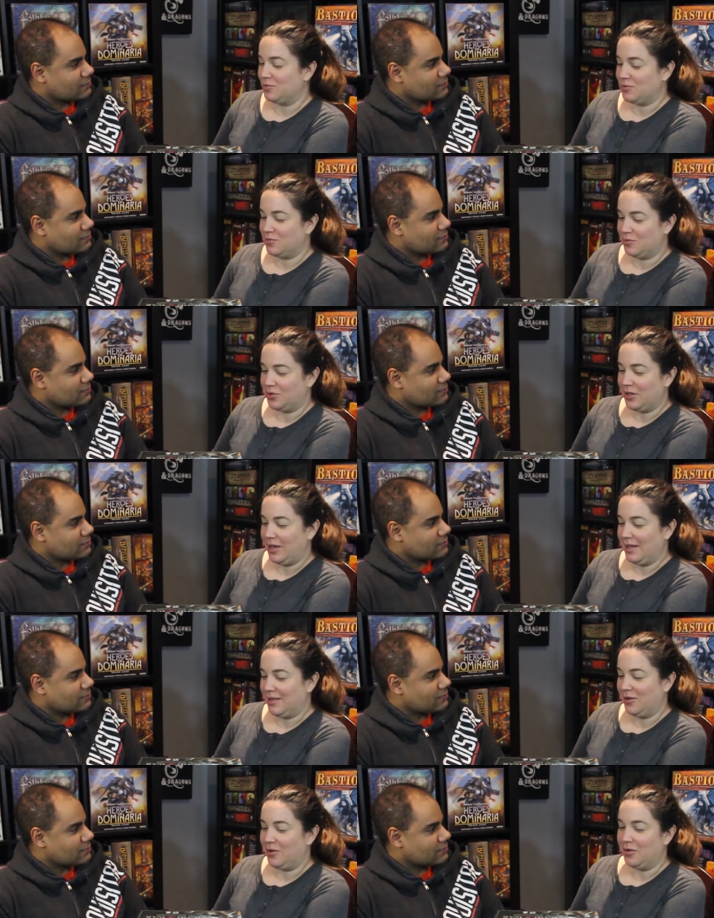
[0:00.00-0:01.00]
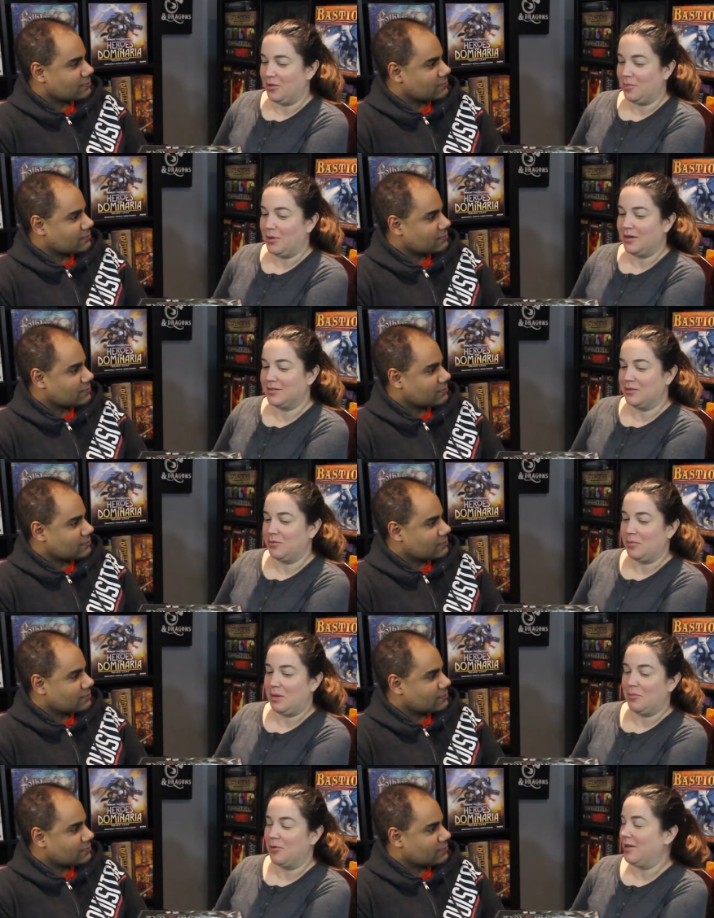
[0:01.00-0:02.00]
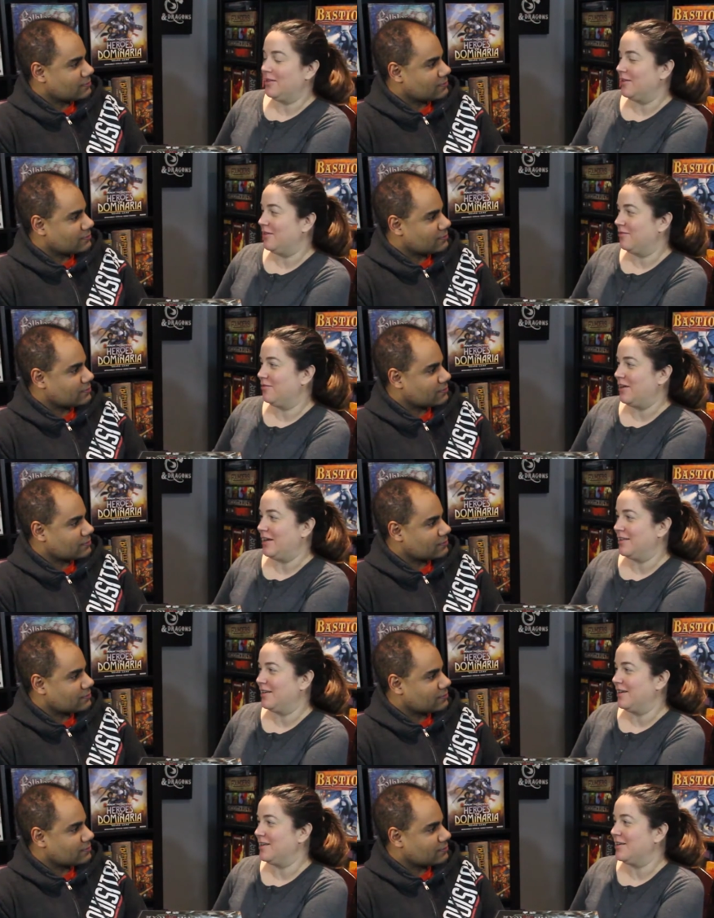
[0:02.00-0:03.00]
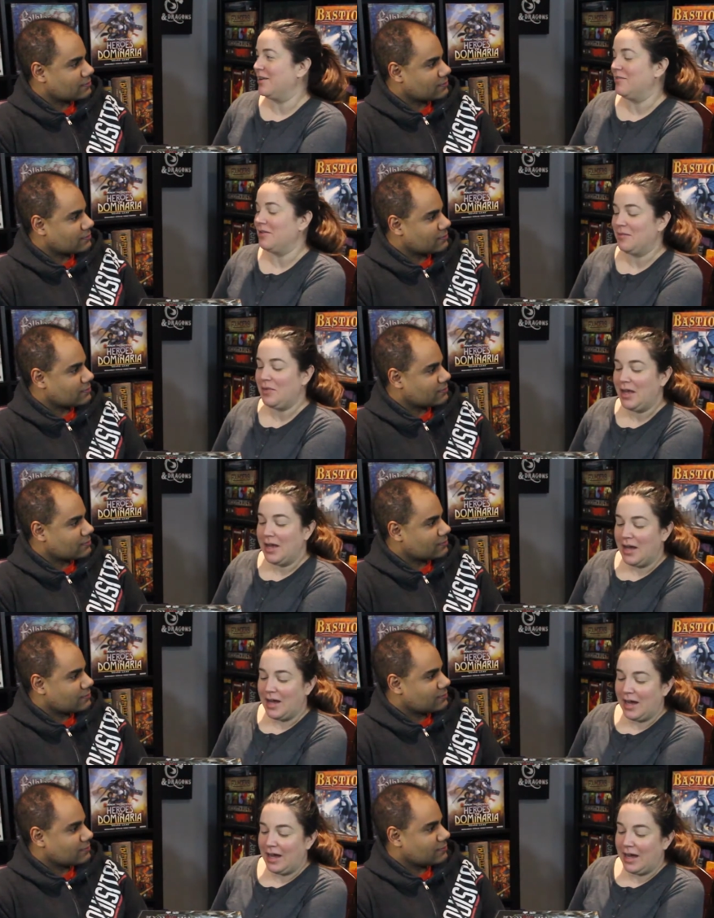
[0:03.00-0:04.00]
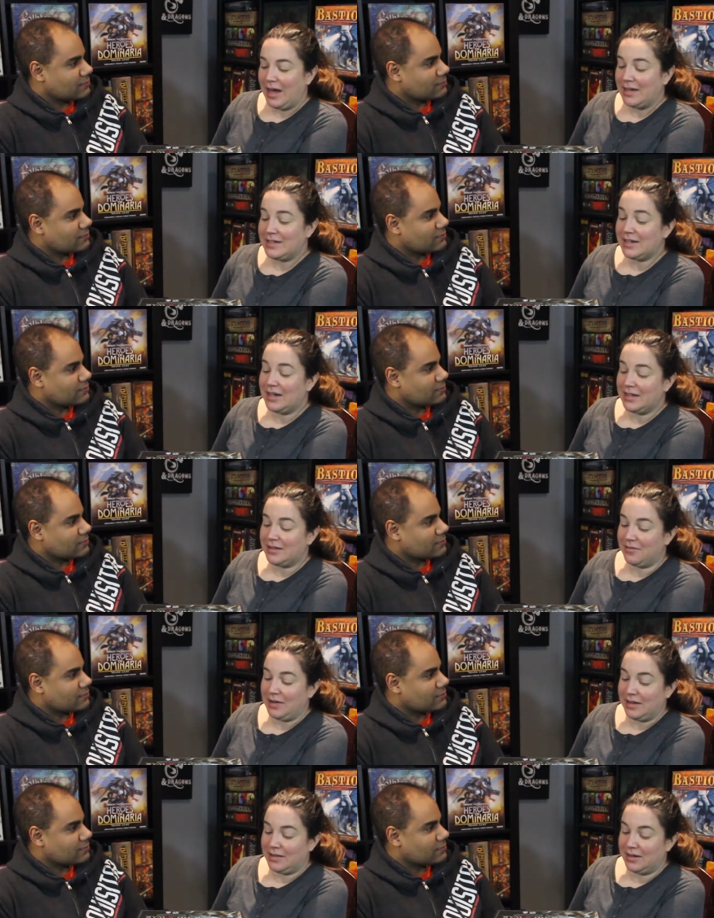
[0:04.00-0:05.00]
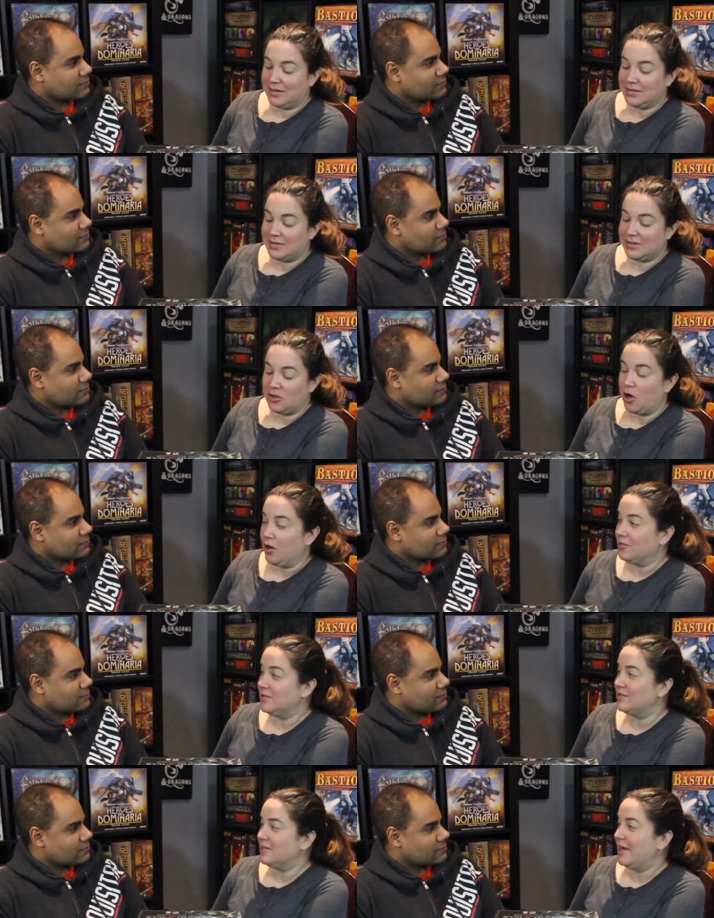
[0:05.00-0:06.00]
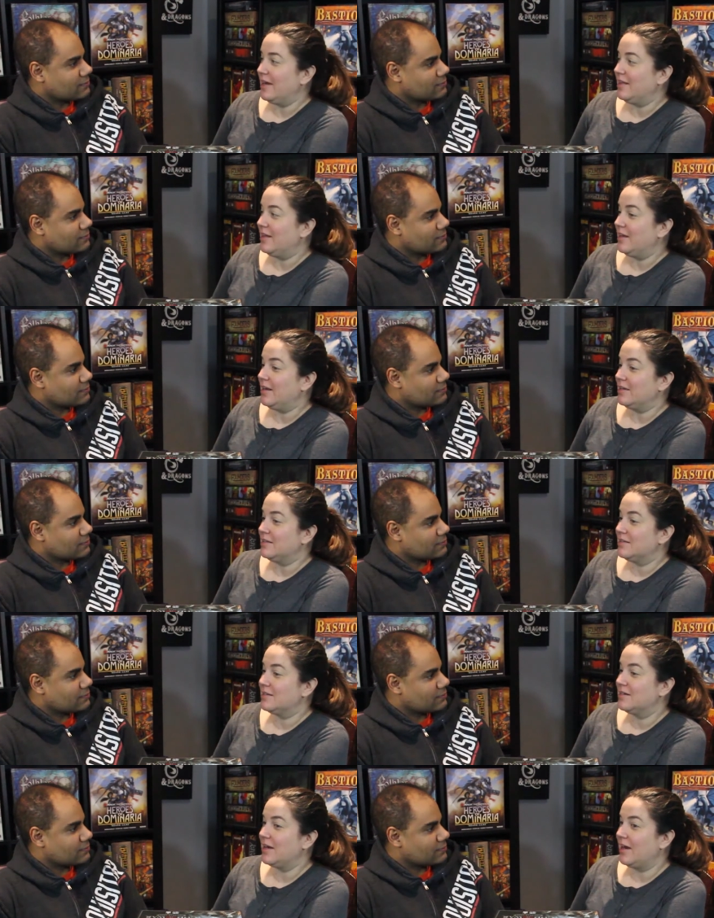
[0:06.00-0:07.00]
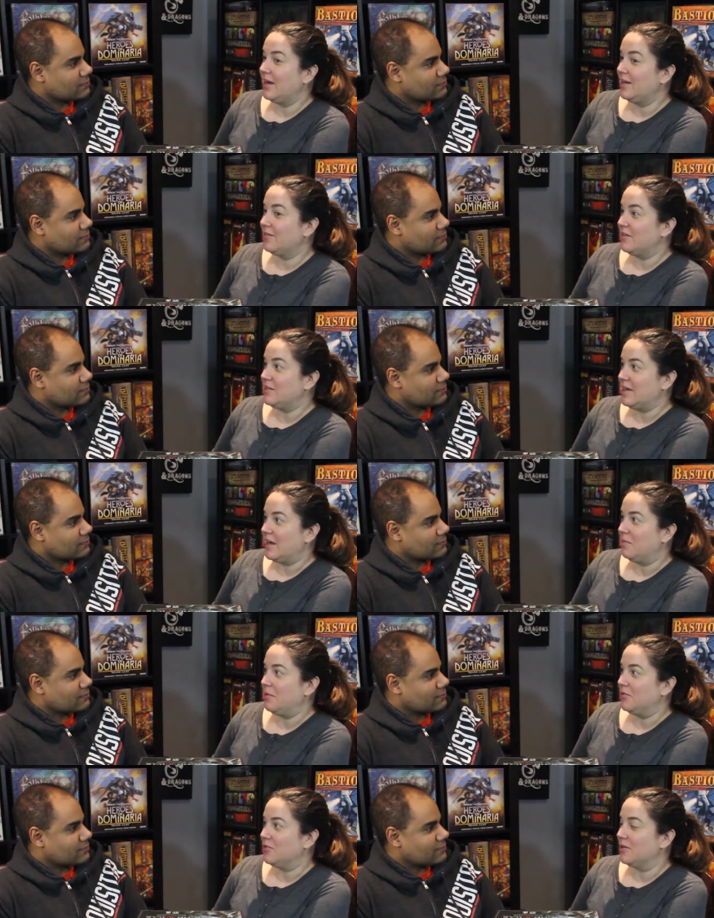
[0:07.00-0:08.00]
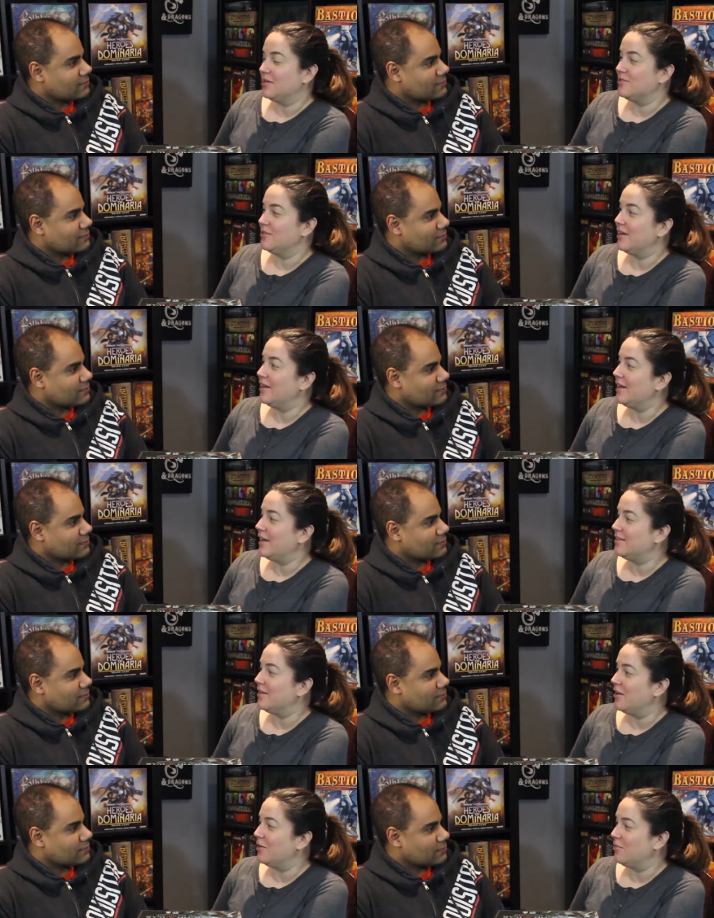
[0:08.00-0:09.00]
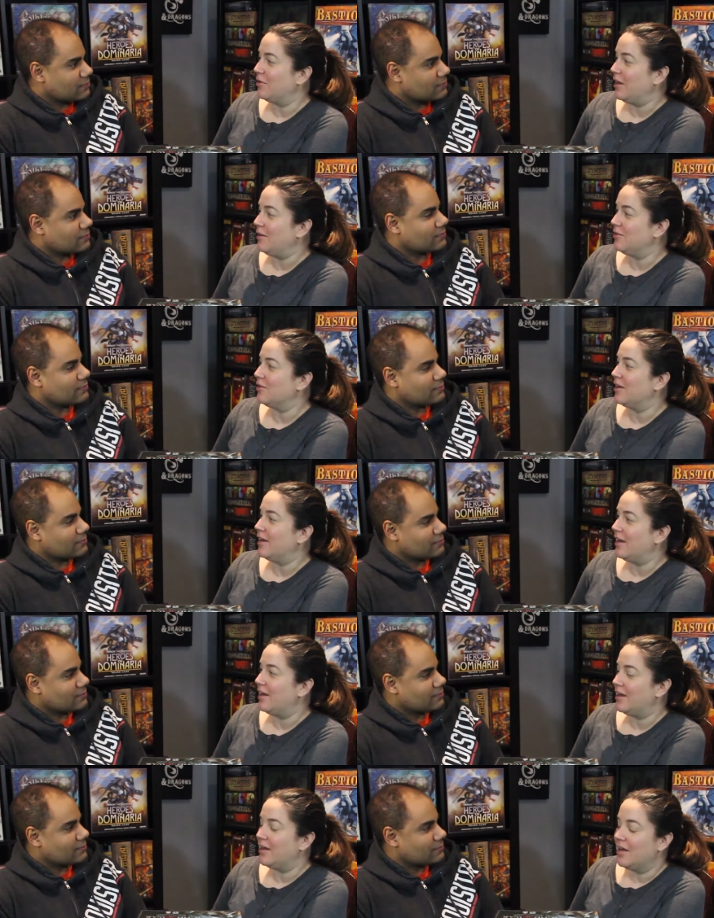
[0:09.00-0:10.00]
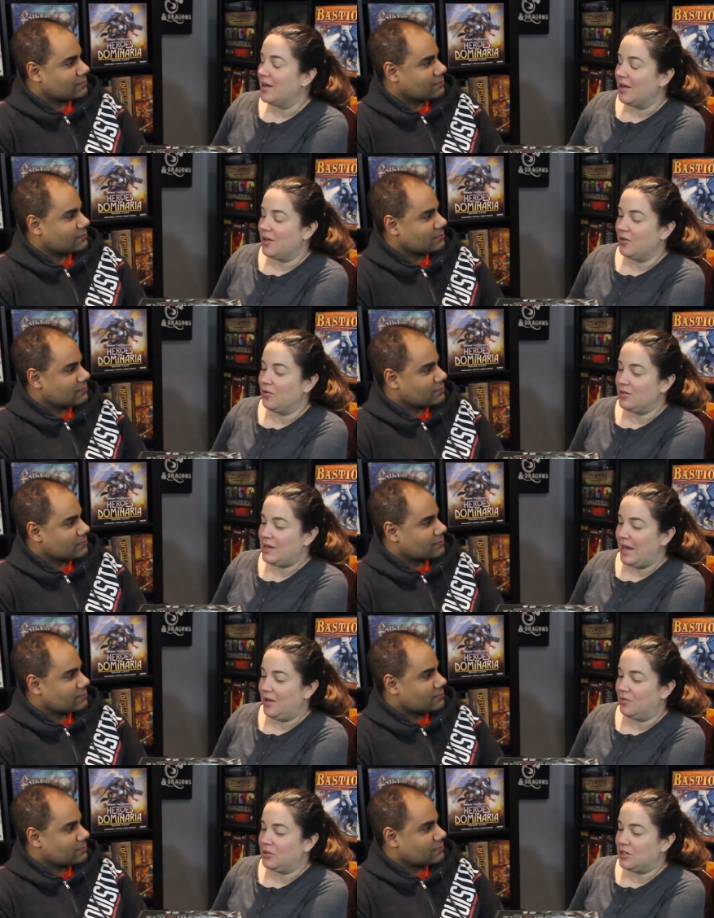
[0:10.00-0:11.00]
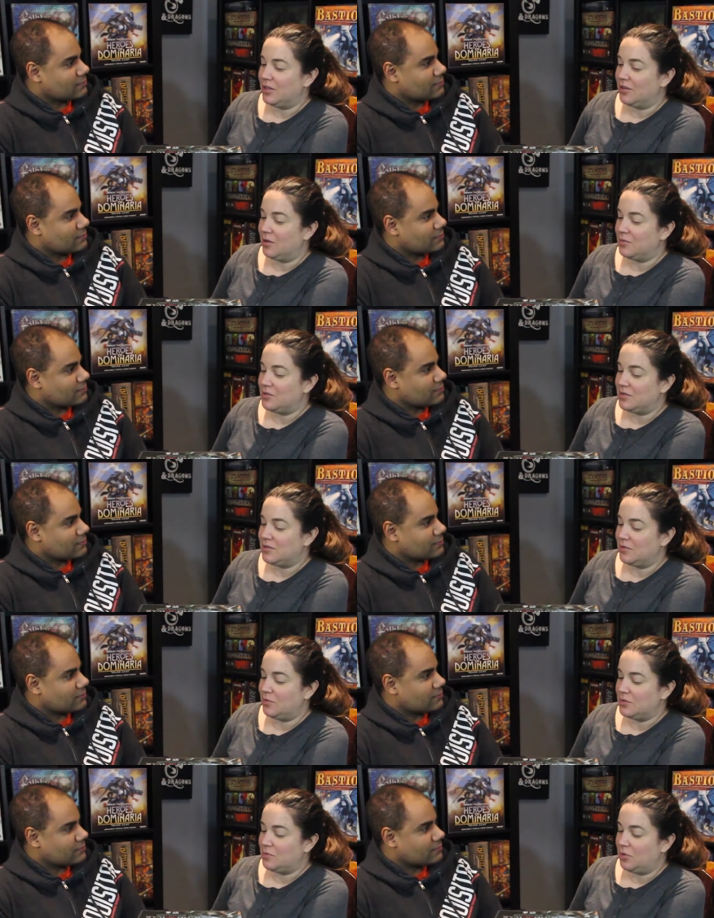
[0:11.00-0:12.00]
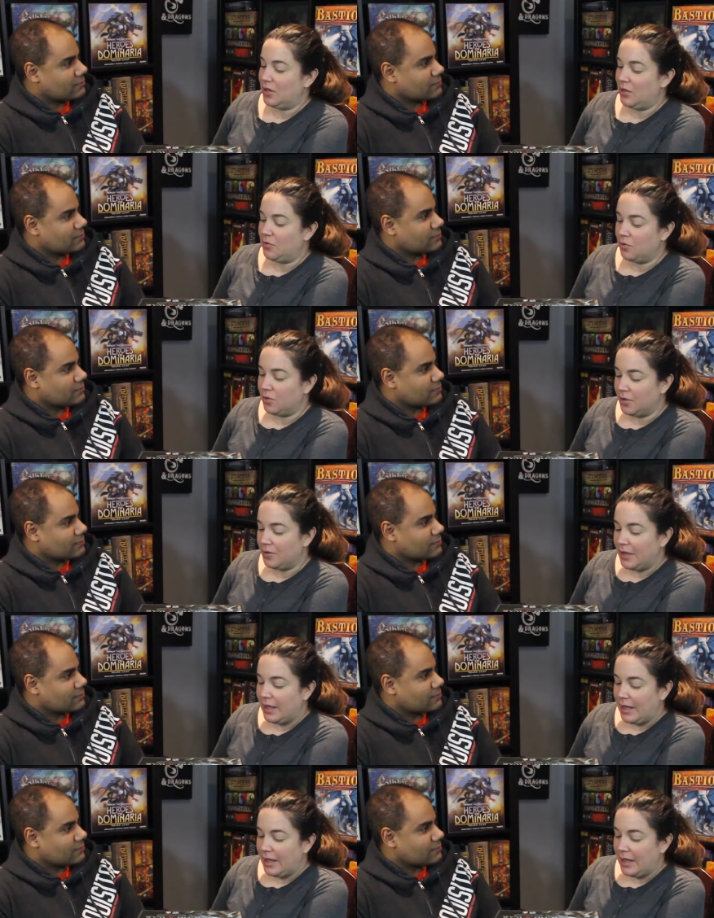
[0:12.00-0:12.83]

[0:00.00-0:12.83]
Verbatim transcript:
Speaker 1: was looking at the art on the box and remembering the fact that I didn't love it. Uh, I did like the fact that it's cards and that it's kind of a deck builder because you kind of get to upgrade mm-hmm. uh, your deck, which I thought was was pretty cool